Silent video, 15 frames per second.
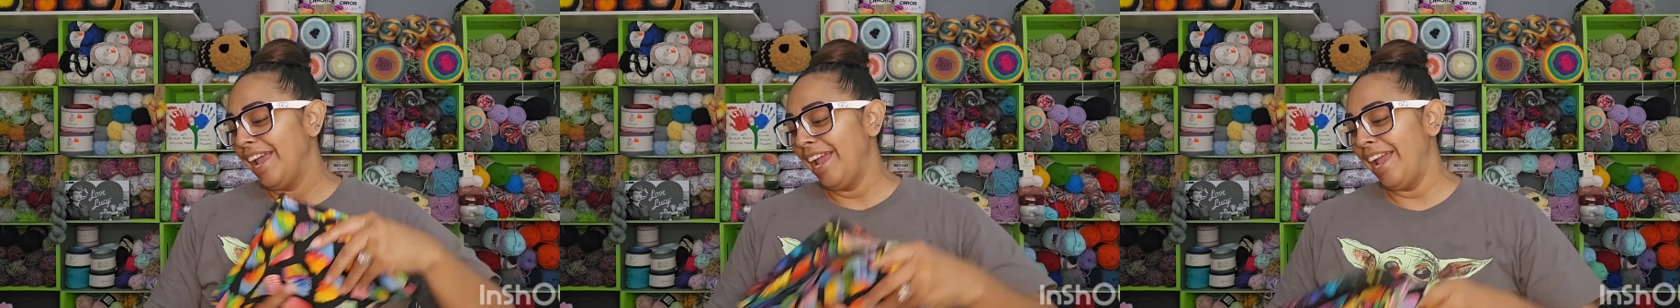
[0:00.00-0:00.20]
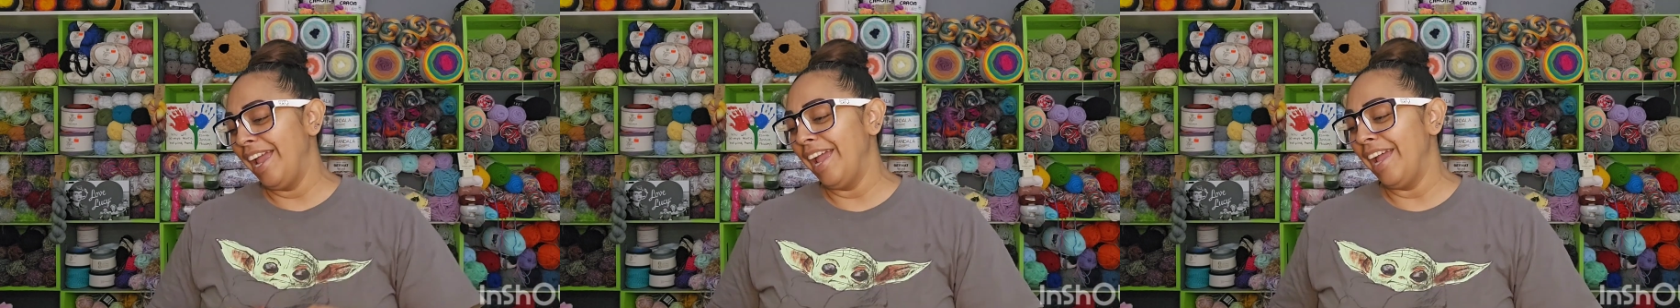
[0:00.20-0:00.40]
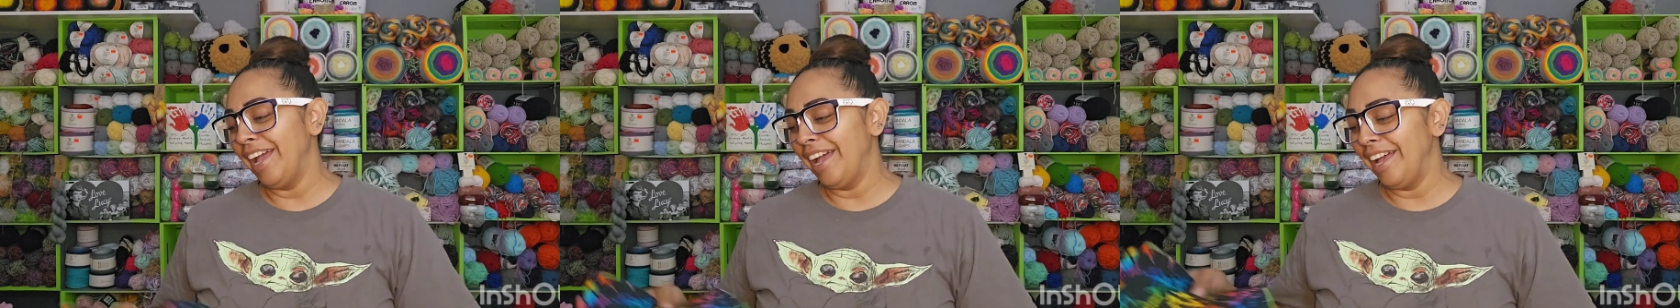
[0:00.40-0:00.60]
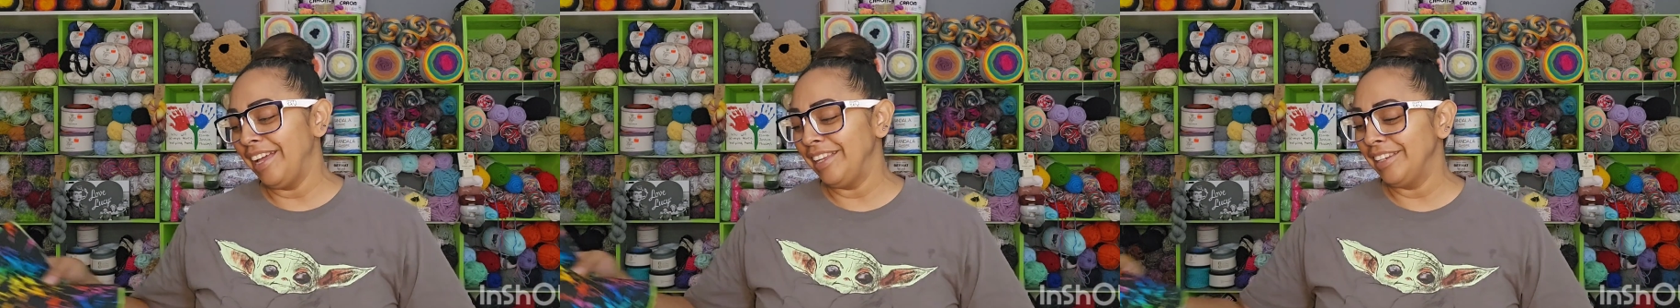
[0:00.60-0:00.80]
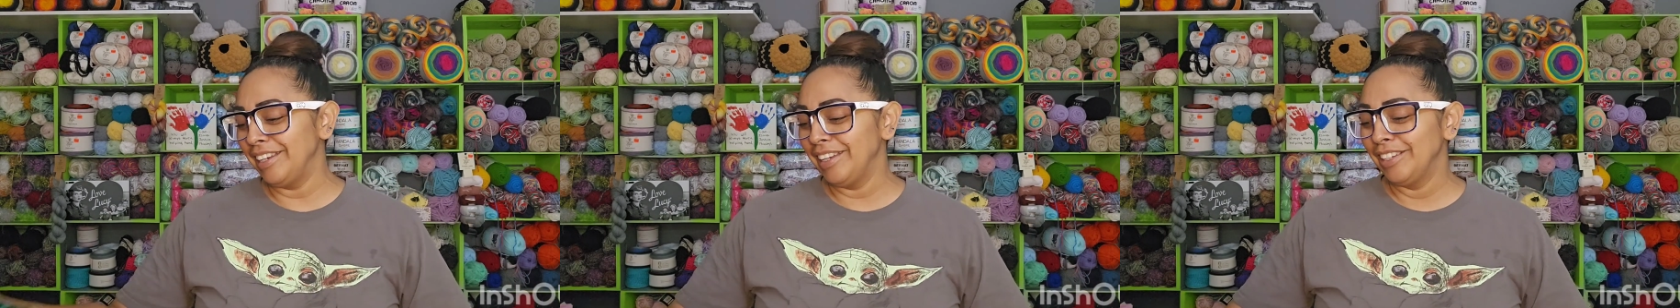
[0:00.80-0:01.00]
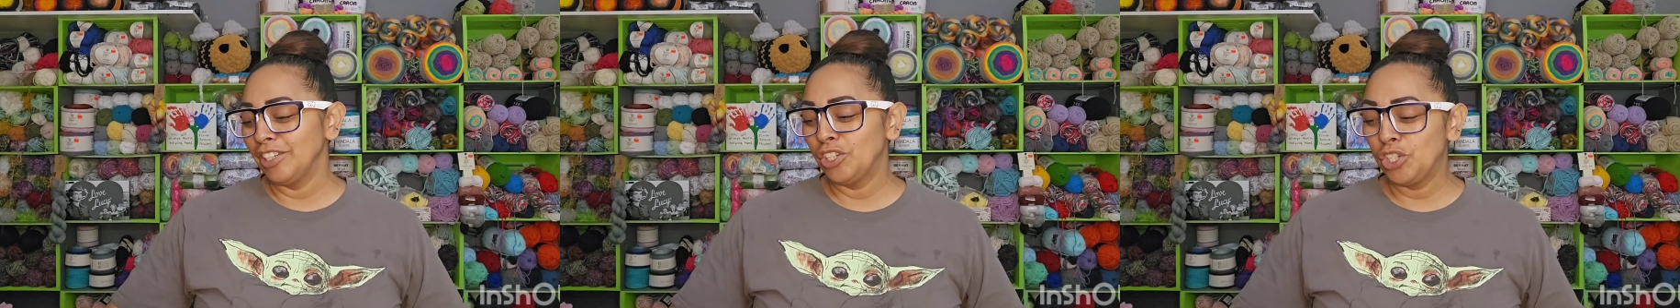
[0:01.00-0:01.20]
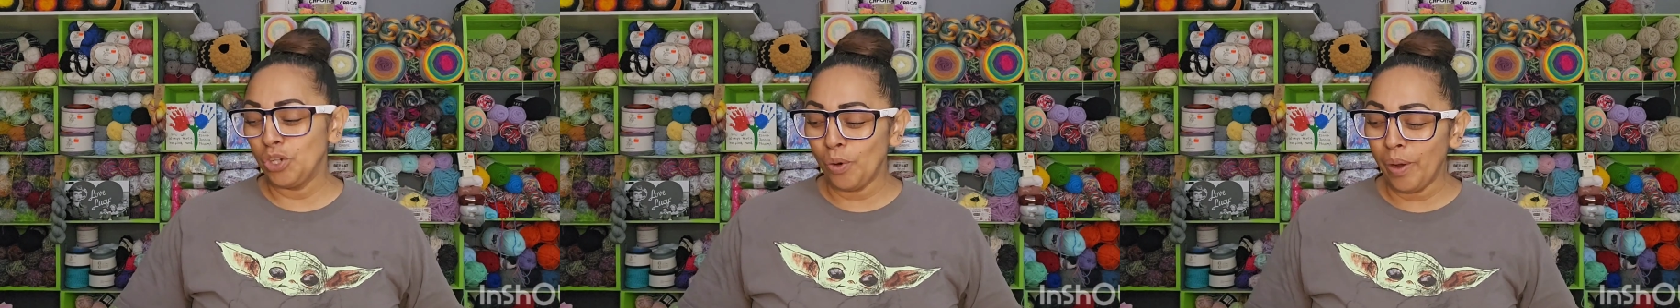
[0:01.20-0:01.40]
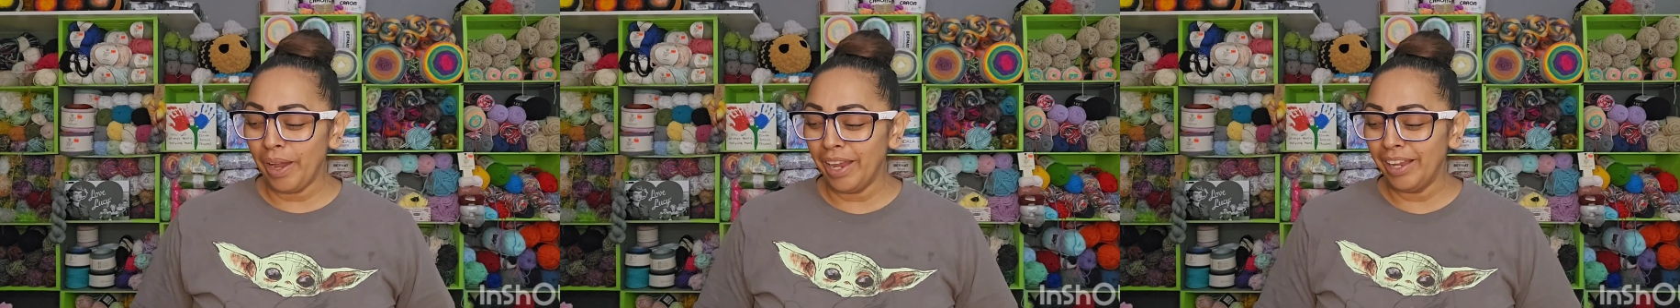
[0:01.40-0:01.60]
and
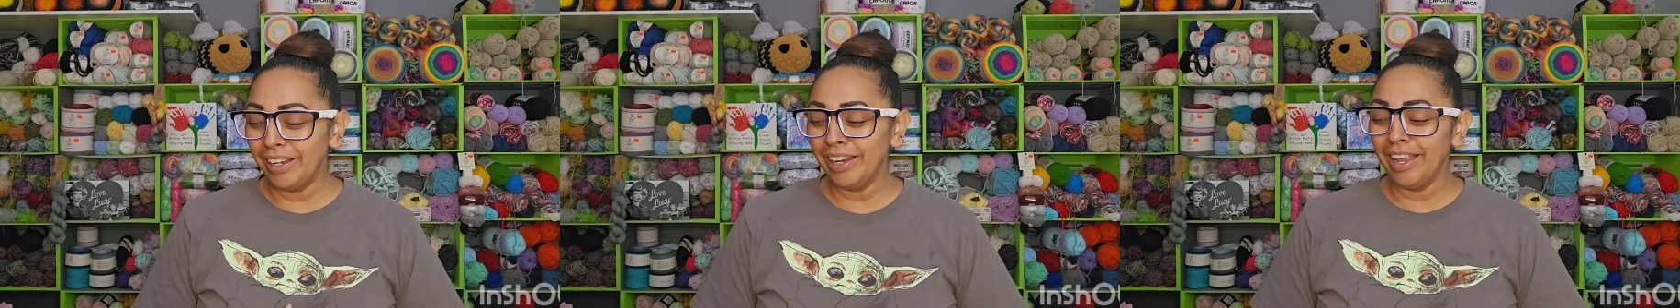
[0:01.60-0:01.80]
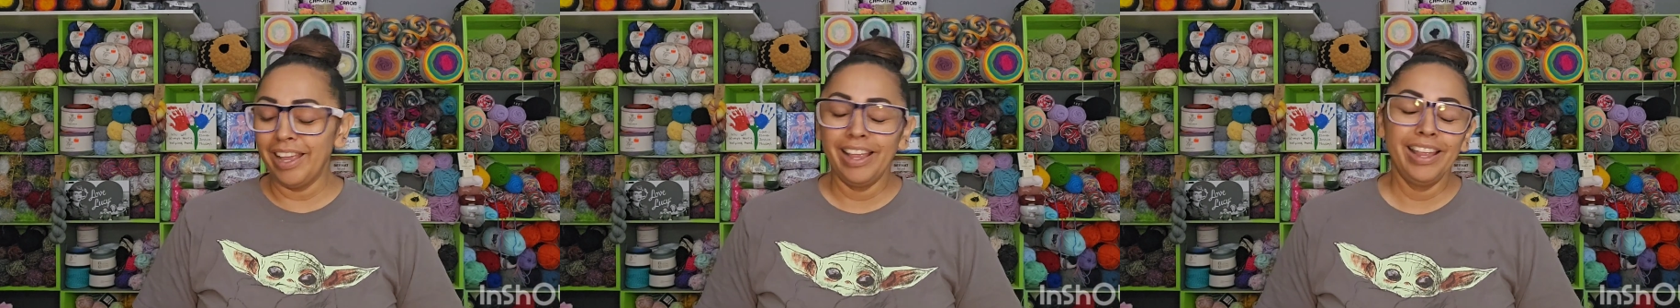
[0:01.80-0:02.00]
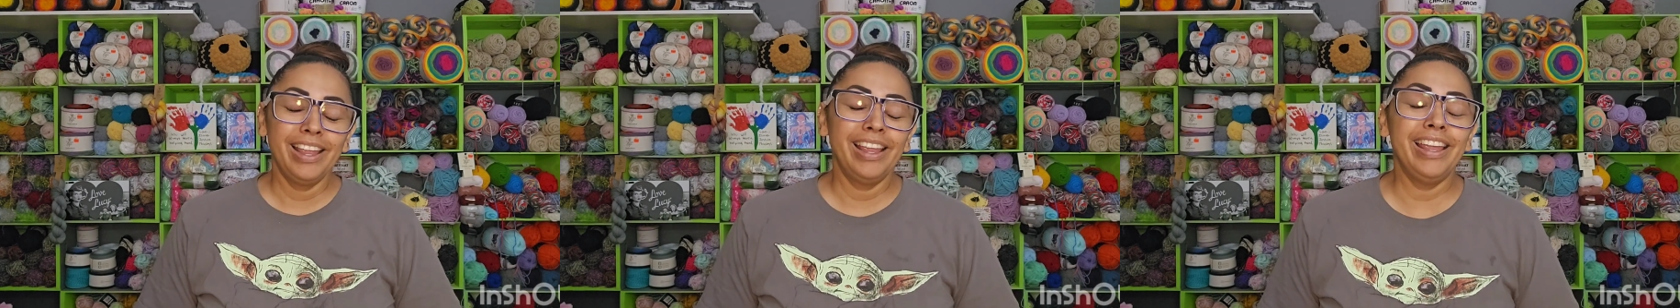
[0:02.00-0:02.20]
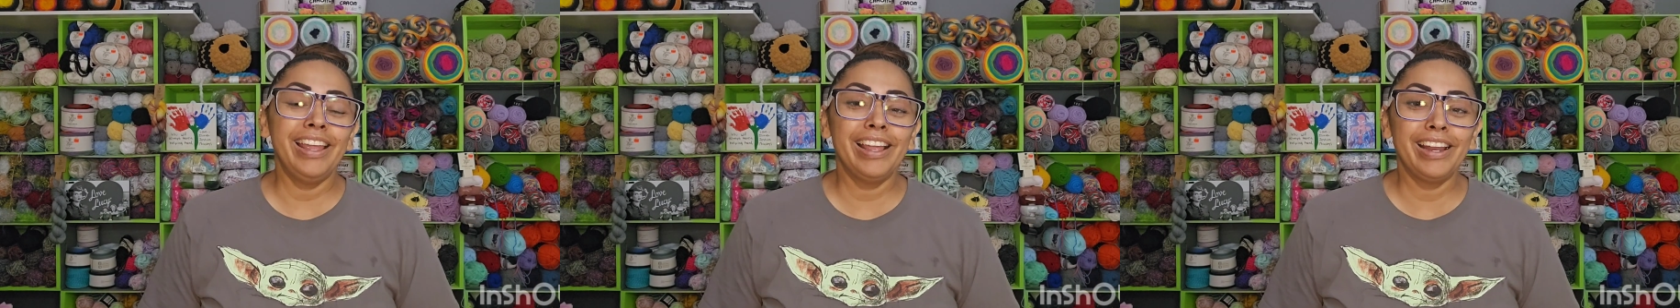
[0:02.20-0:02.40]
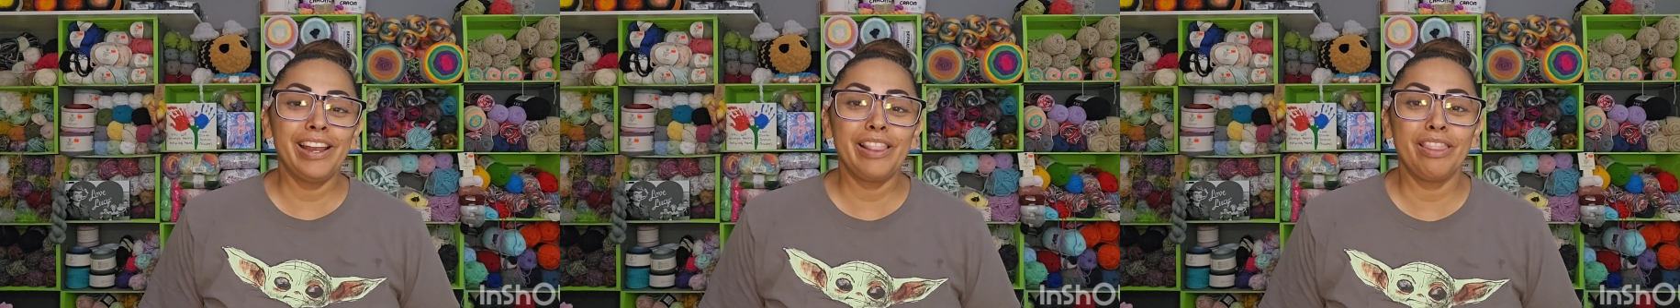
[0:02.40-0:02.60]
join in